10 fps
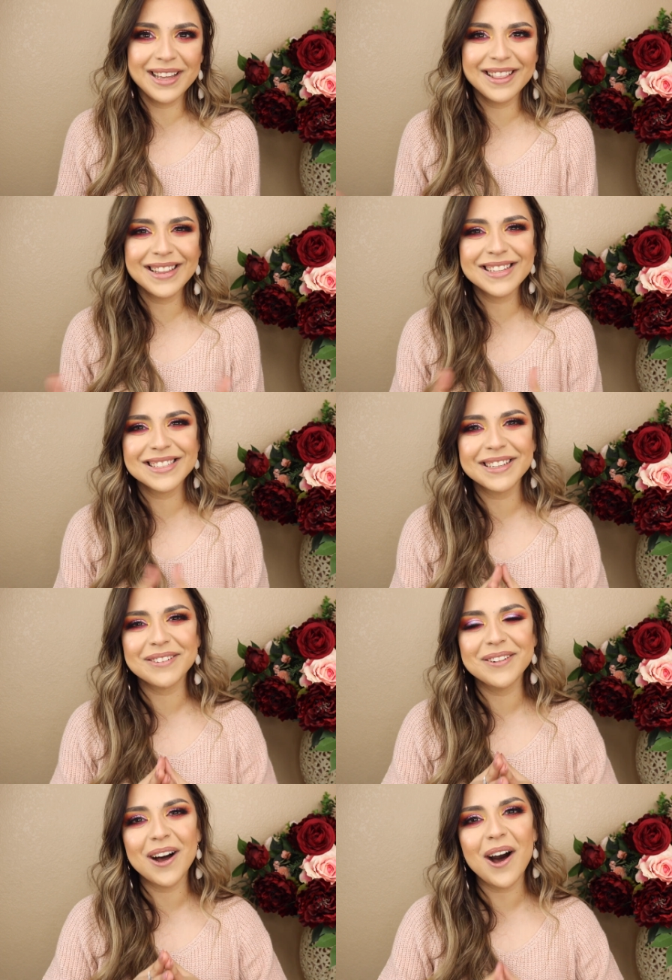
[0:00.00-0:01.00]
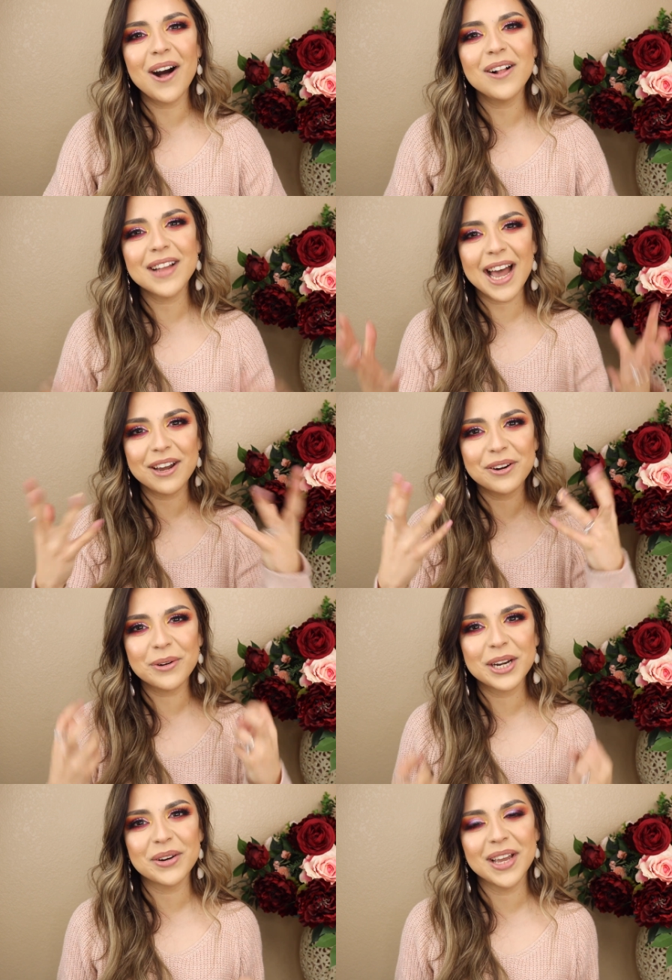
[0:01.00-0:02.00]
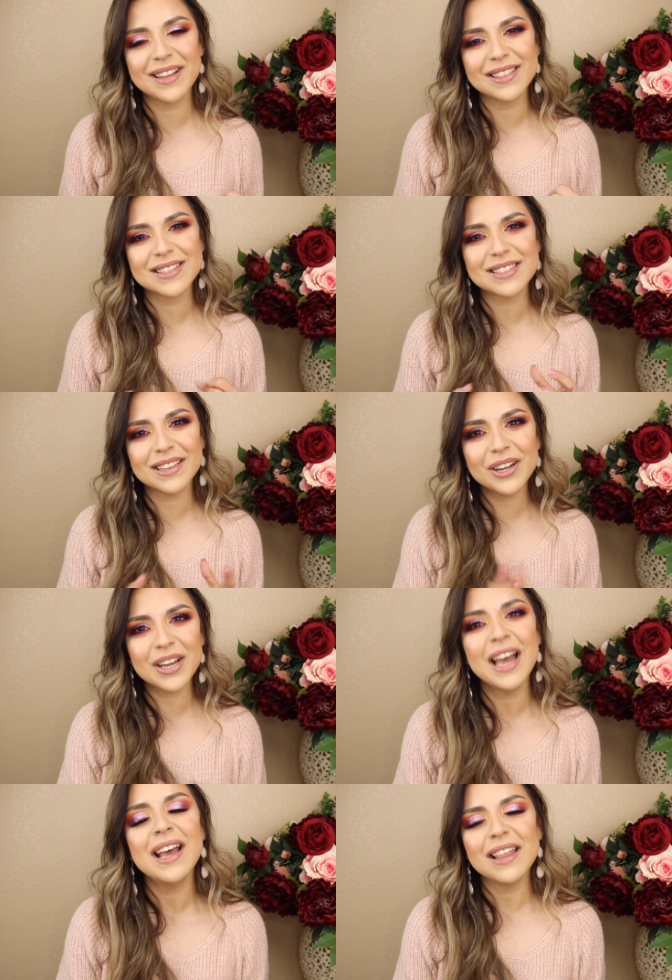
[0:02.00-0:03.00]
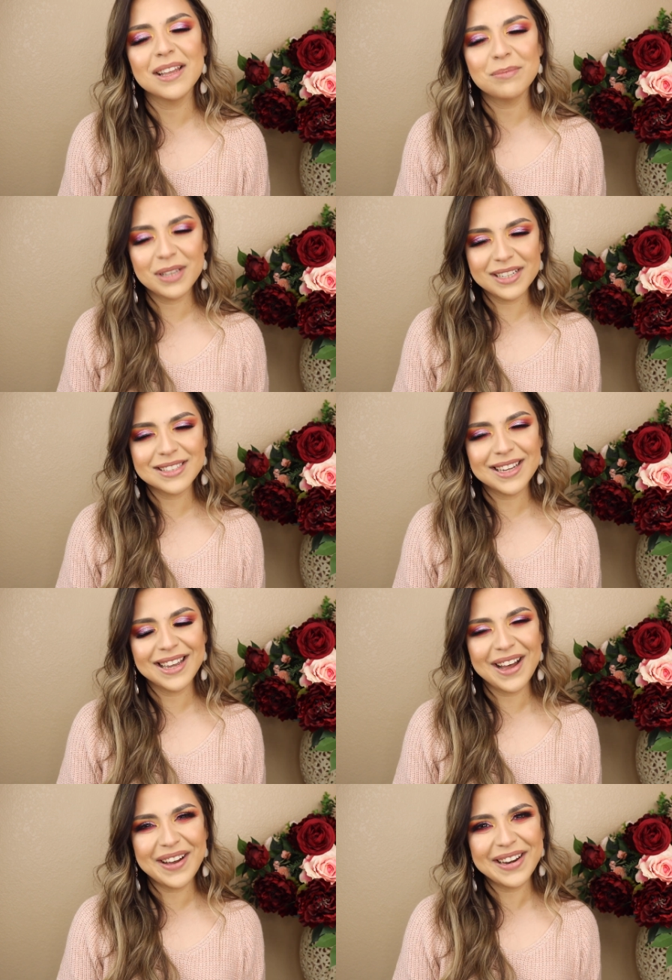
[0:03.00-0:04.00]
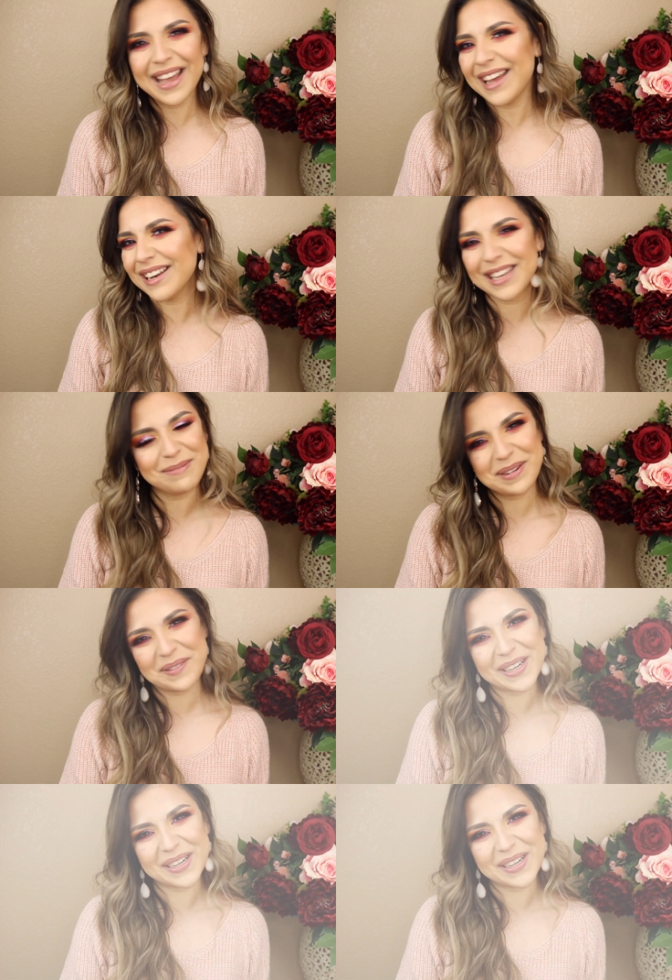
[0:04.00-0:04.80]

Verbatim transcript: in this little haul, how to recreate this look, then please stay on and keep on